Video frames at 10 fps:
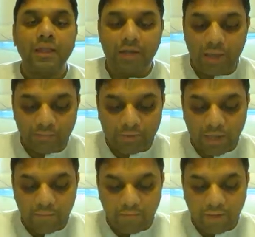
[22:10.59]
but at the
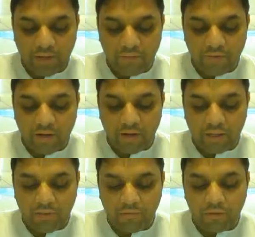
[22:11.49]
same time, we can
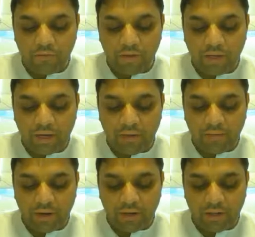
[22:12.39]
never, even though we
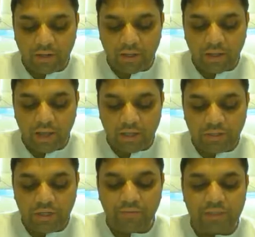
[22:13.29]
can never
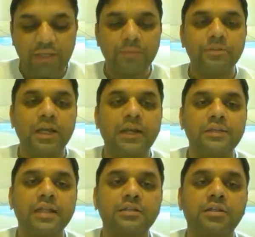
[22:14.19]
achieve the same
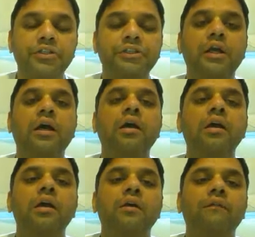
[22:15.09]
status as
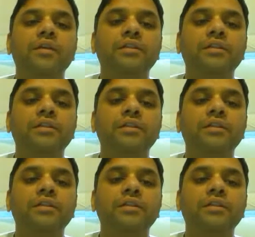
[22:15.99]
Krishna,